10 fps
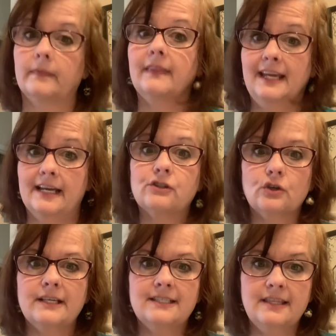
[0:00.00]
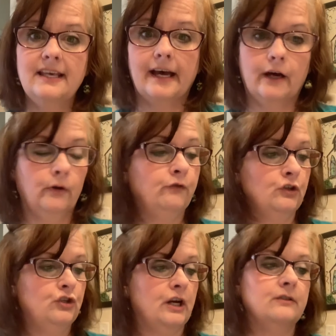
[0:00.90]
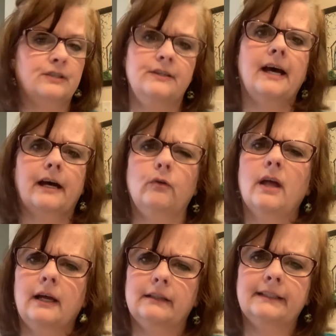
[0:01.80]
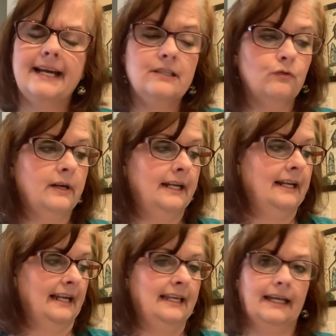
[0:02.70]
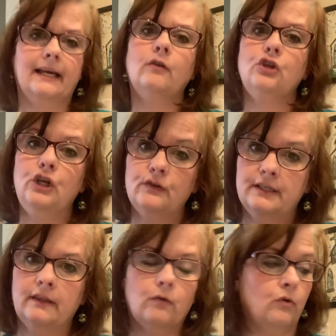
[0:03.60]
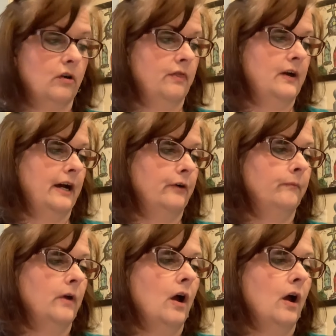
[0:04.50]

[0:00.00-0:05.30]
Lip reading: The answer is though, if you chose though. Let's read it again using the word though.